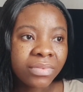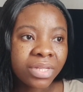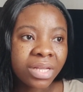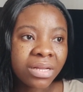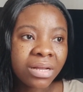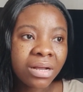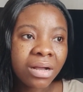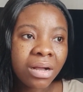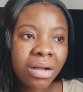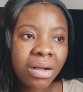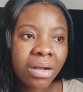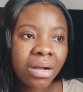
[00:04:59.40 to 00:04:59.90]

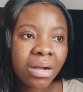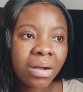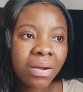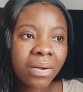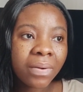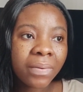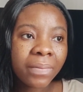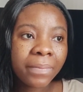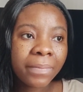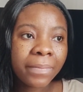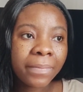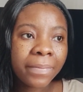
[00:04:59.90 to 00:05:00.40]

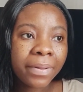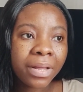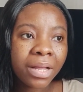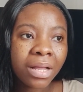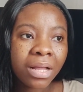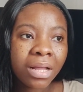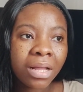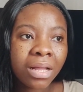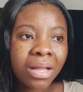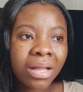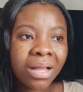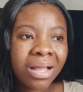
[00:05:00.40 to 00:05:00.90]
um
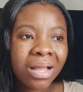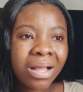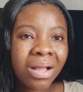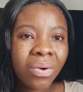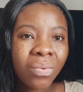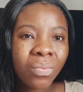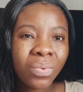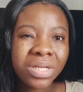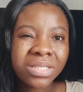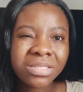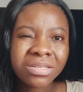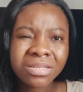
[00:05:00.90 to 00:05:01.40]

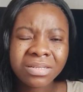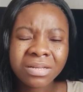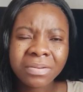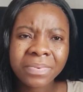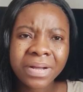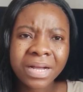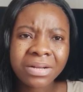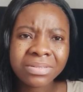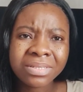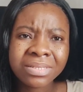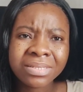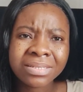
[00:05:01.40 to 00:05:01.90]
we thought
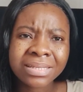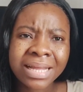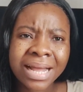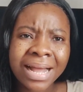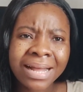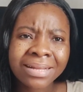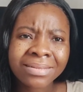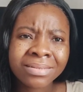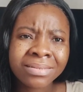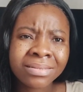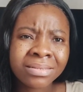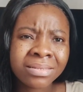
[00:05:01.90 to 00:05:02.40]
about it
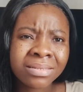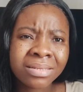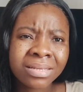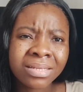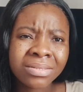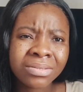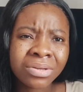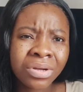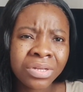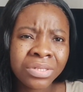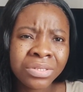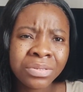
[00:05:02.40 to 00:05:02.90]
that
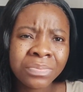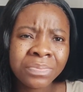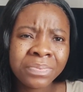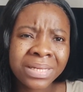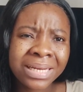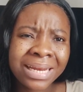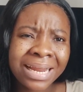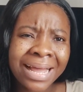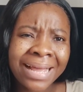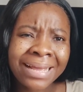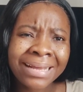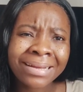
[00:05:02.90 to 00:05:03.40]
it's going to be
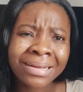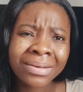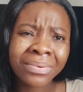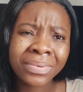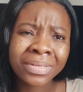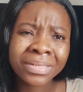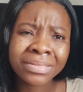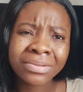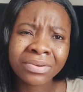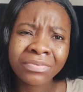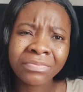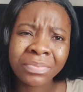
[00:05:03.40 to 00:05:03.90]
like a
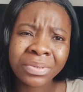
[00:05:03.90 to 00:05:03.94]
waste of